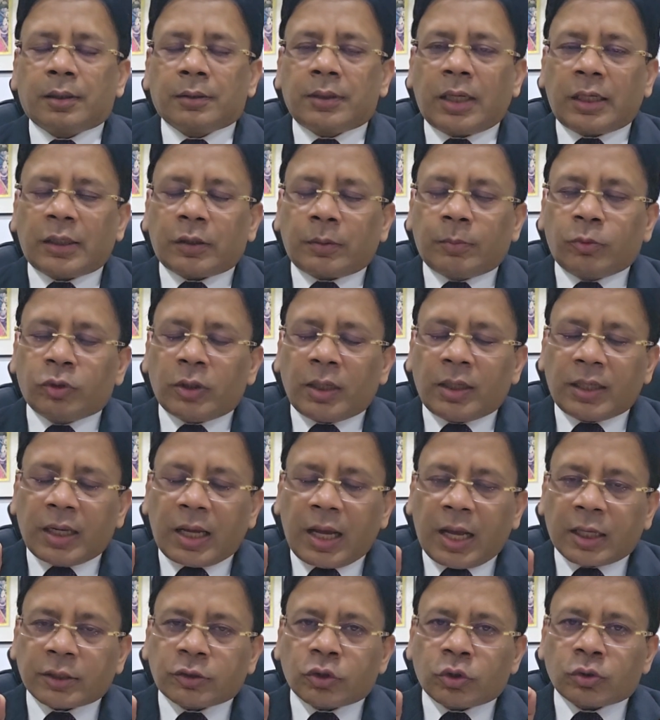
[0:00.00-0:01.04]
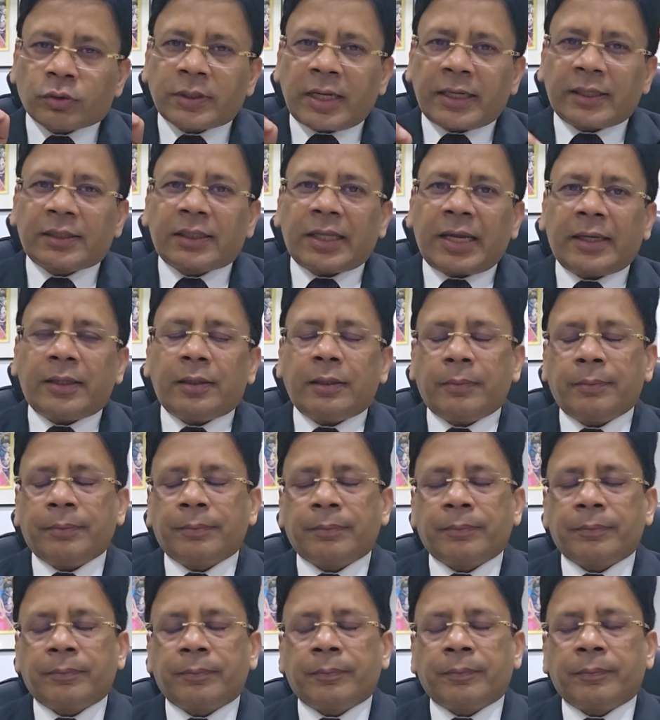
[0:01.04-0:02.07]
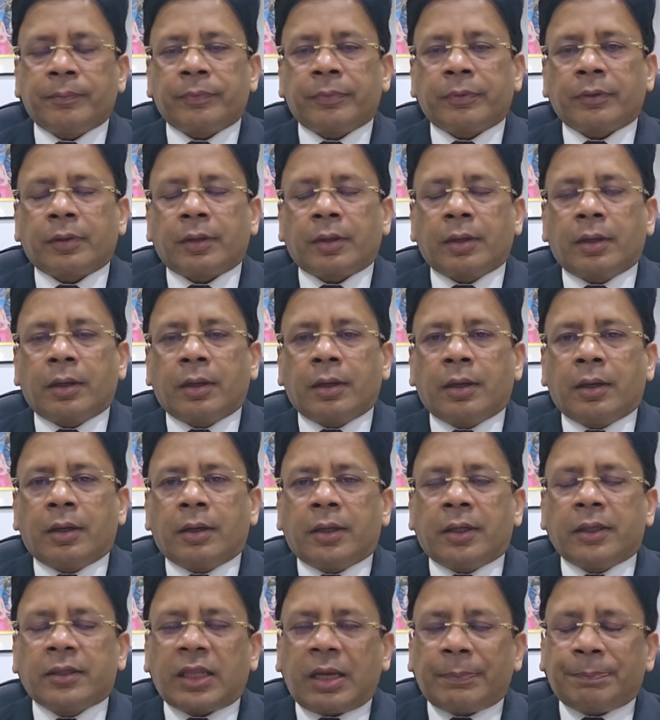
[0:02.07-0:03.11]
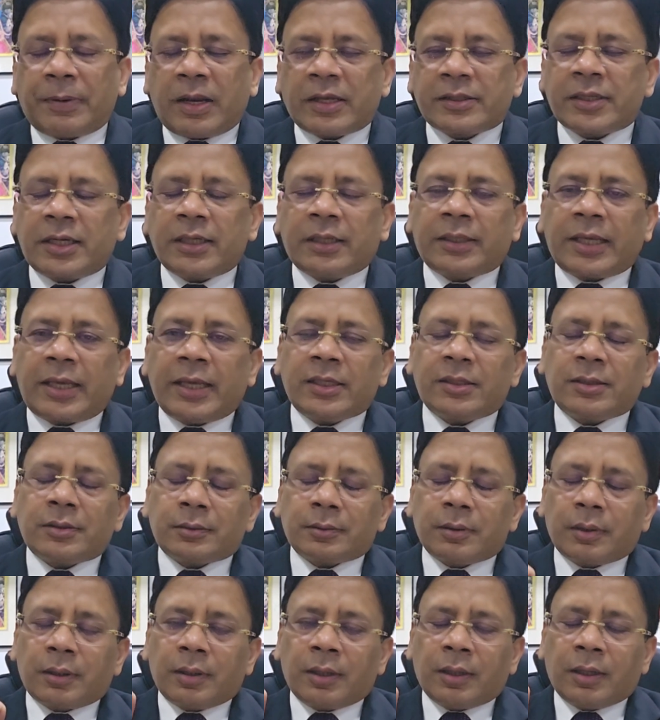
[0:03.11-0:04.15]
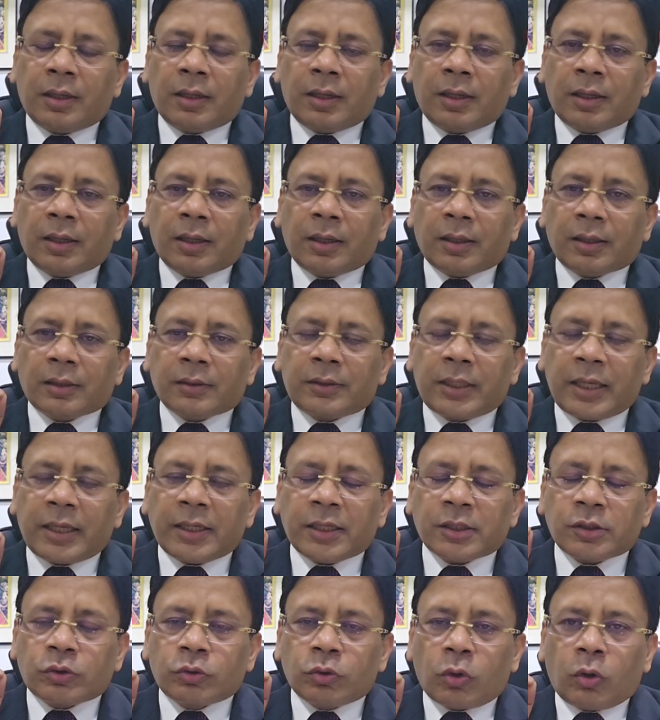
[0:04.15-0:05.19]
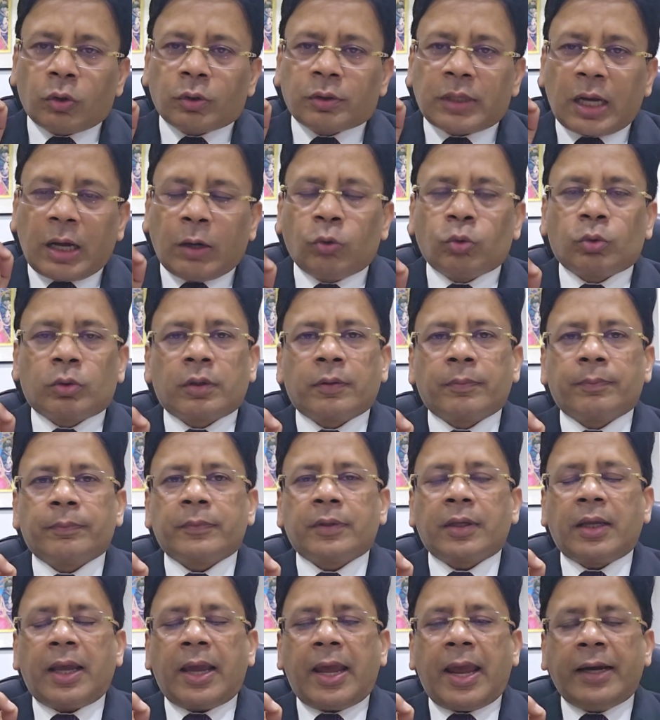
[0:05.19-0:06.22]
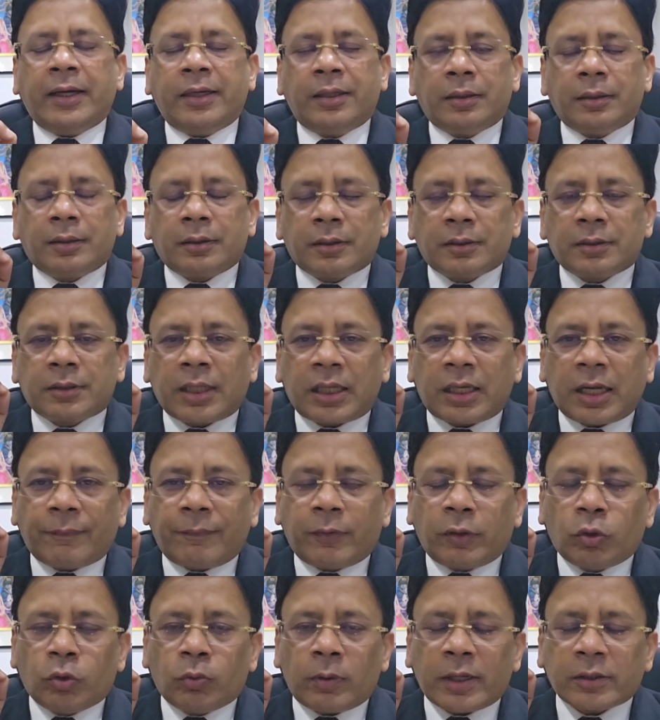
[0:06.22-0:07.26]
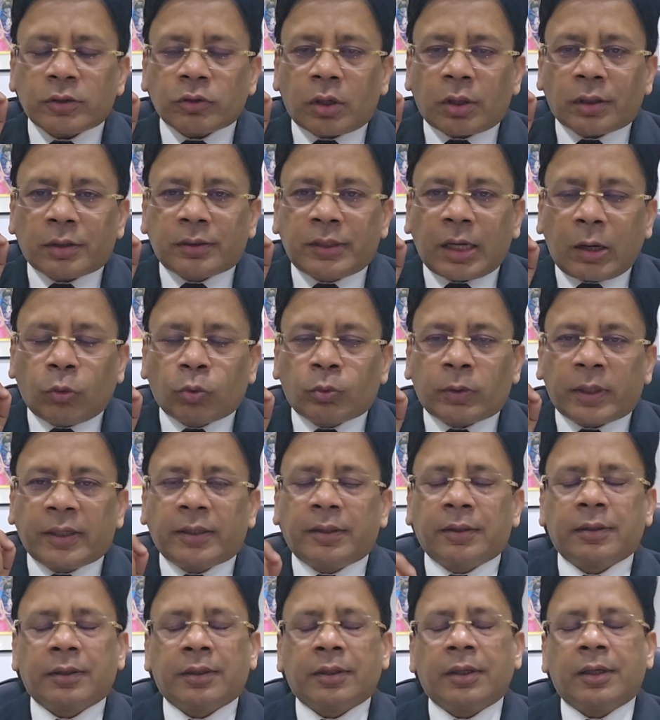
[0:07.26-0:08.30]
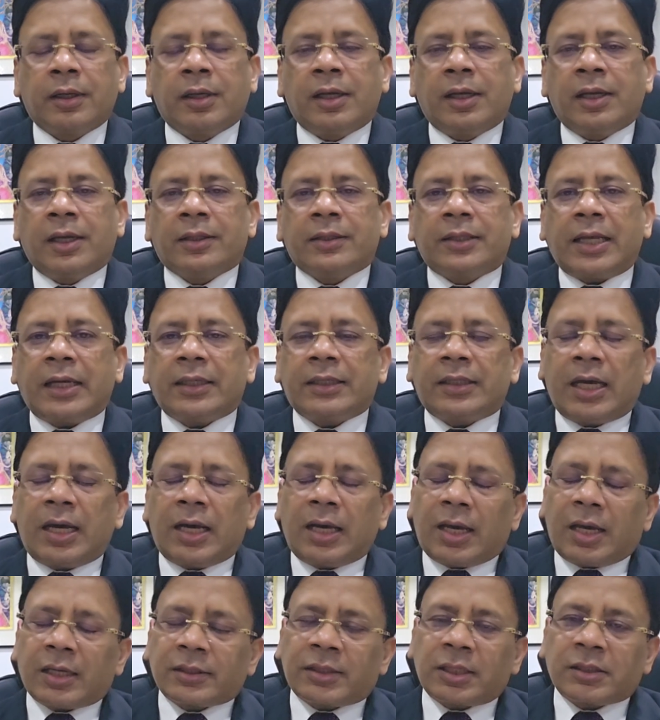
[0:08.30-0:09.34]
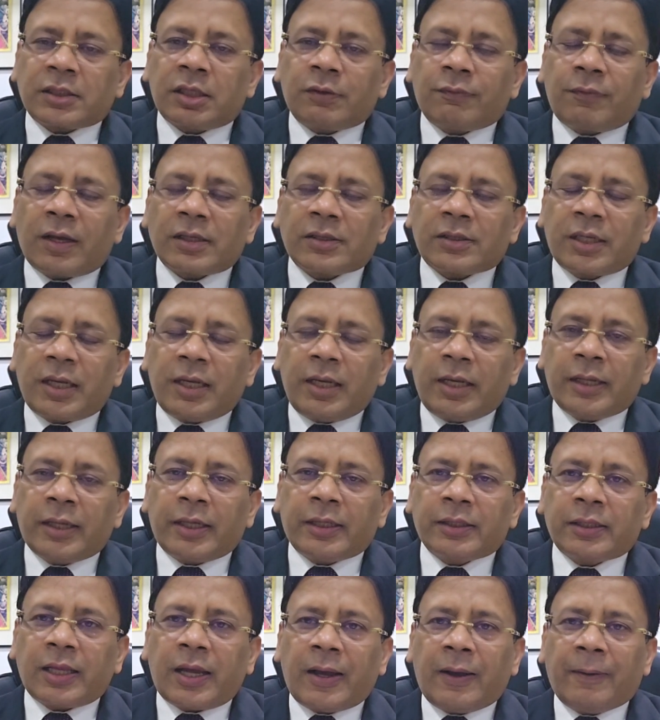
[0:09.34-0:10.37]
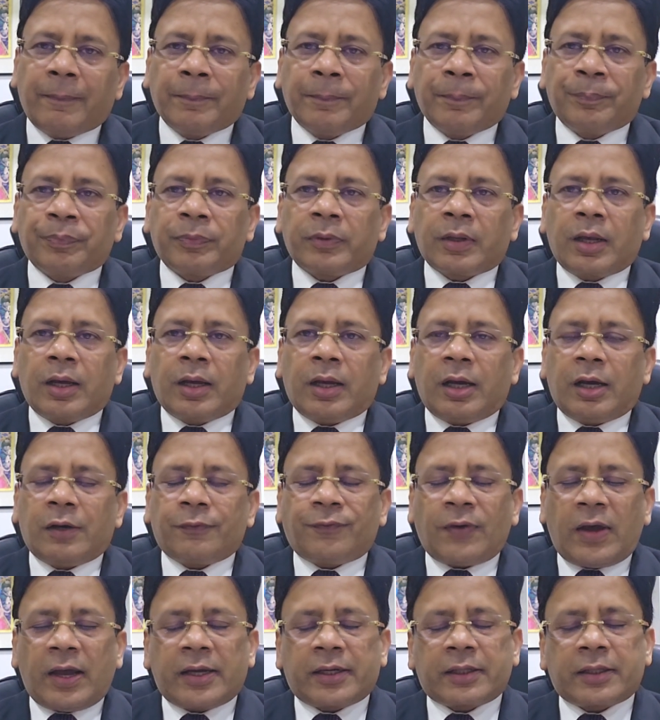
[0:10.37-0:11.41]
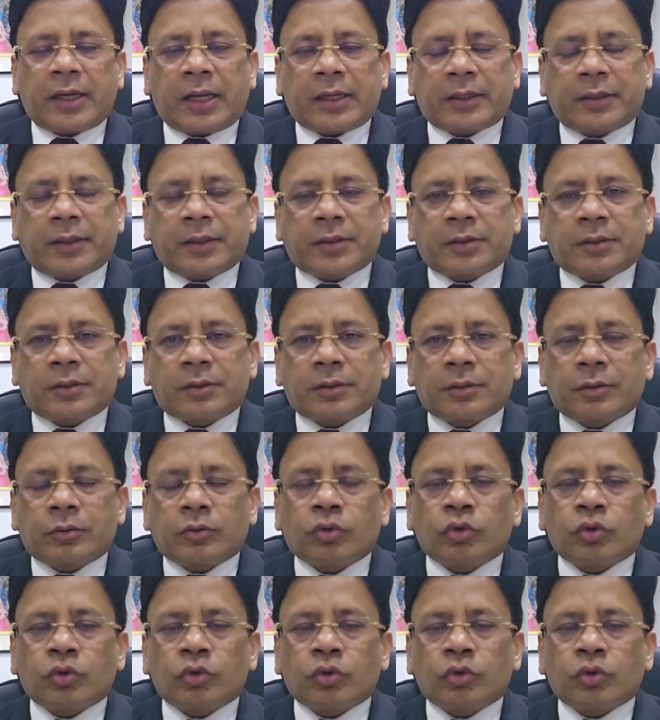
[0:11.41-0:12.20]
The tribunal also said that in the present case, there is no doubt and the revenue has not doubted that the assessee was dealing in the firecrackers.